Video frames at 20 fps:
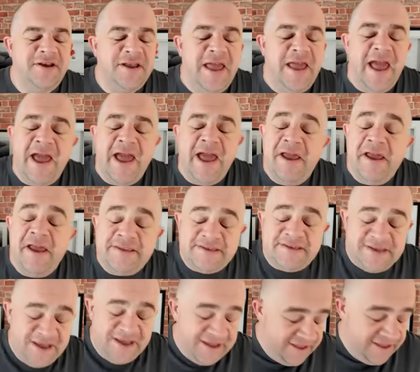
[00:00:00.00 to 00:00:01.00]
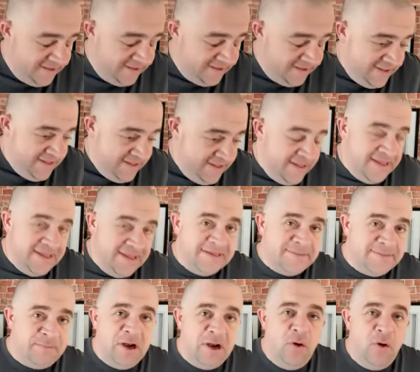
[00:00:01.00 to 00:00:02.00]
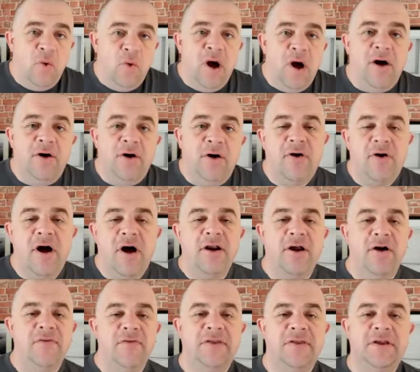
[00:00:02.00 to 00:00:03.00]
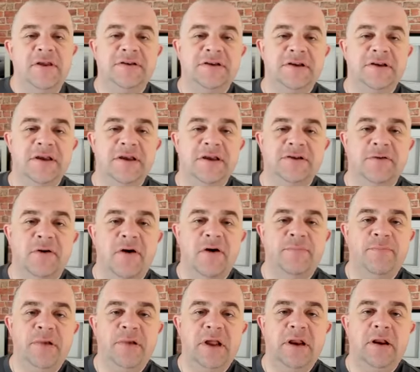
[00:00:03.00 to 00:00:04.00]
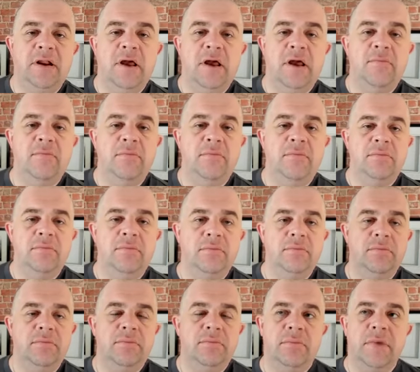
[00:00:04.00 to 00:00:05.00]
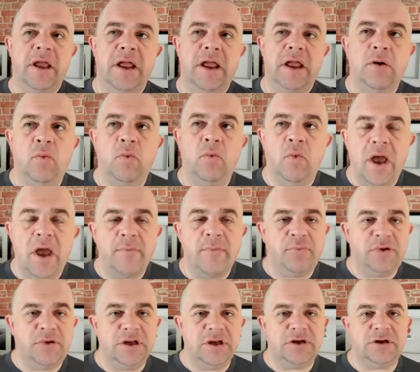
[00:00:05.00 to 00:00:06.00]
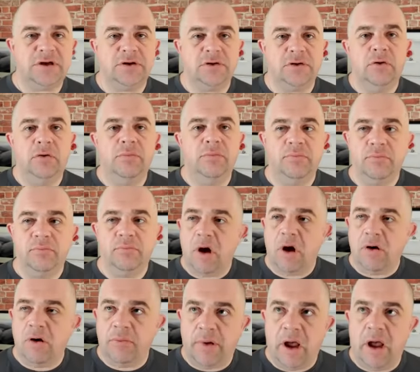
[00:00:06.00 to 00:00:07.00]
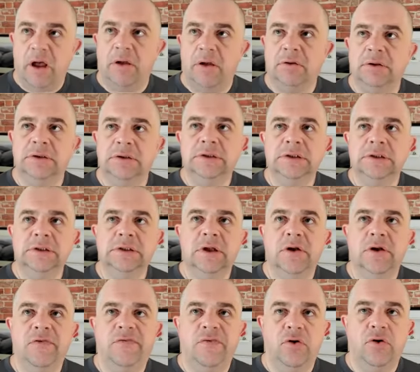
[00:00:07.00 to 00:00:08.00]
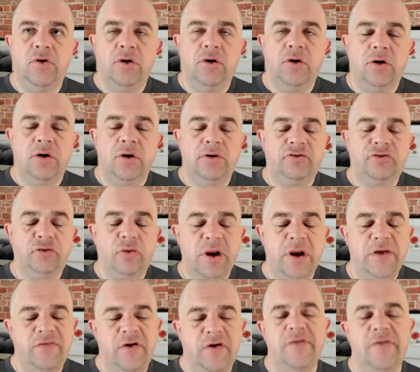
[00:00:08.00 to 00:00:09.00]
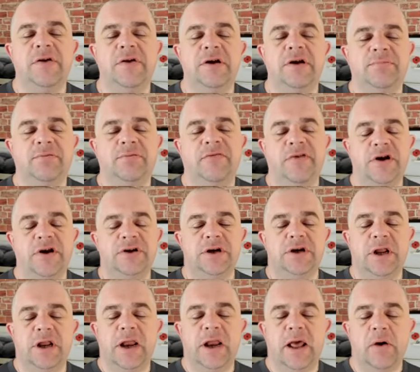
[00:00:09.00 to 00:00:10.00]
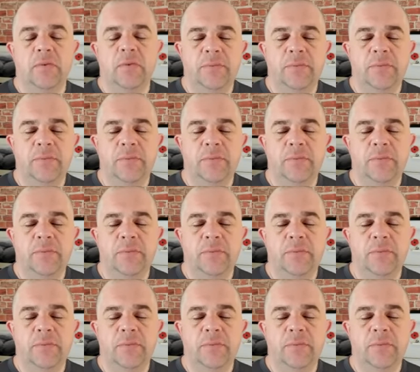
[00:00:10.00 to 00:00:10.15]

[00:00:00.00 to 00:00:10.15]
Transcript: Yeah, it's been a wild ride over these years. So I've been in web, digital, mobile for 25 years professionally now.